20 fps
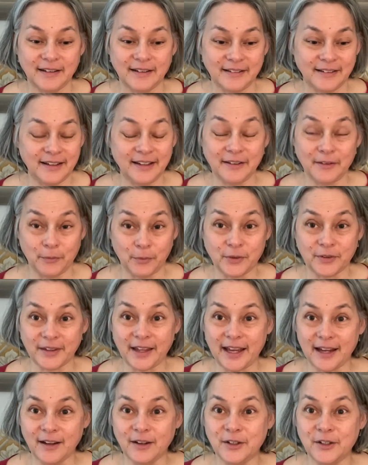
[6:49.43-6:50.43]
it was
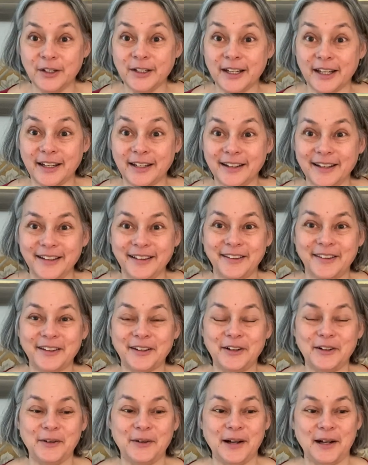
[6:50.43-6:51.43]
like good.
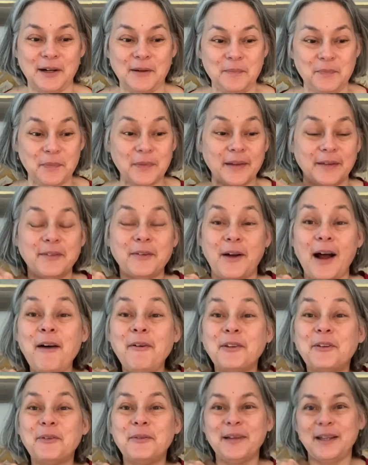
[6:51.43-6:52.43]
So I
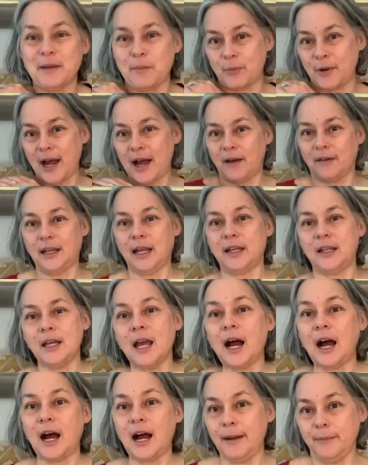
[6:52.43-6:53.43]
was really proud, like,
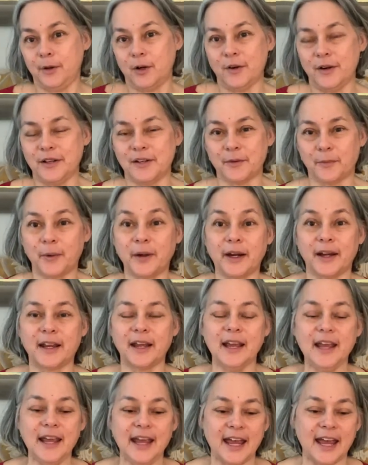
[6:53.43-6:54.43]
yeah, I'm going to work.
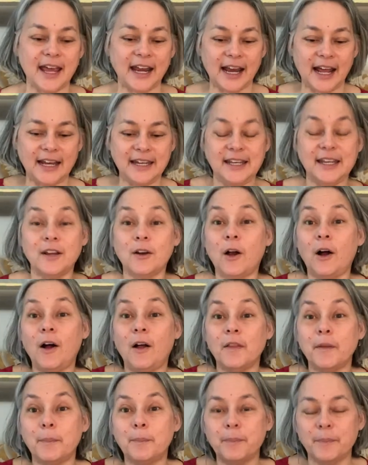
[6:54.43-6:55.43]
And I did all
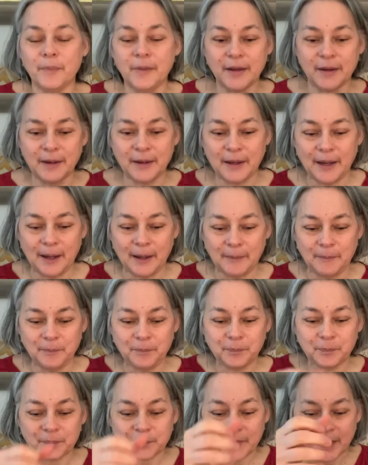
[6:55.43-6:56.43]

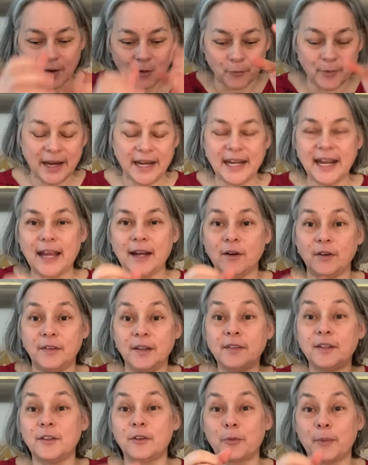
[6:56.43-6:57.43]
the radiators.
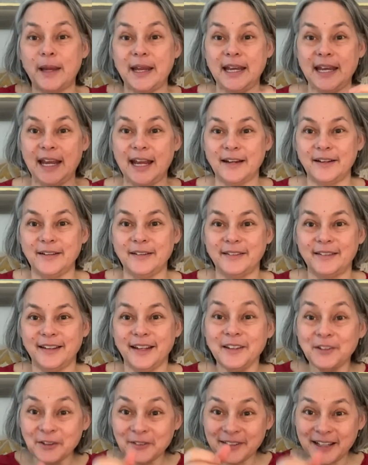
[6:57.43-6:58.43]
This is radiators.
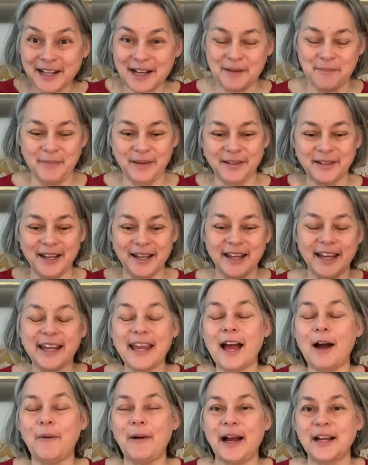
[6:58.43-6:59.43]
It looks like I'm milking a
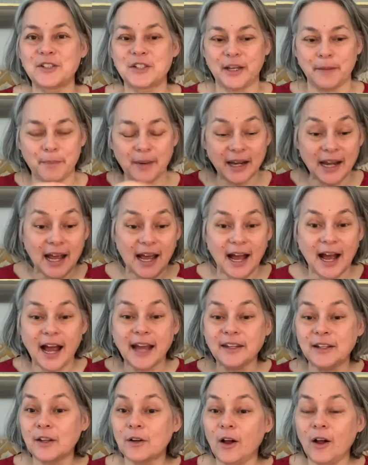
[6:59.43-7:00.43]
cow actually, but I
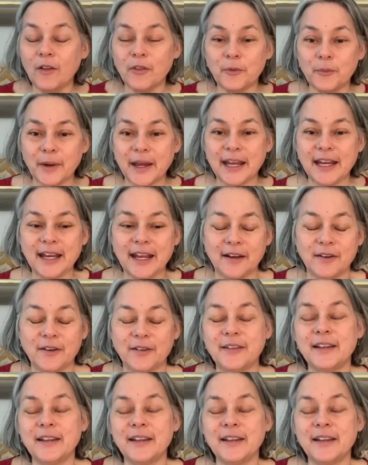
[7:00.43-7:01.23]
did all the radiators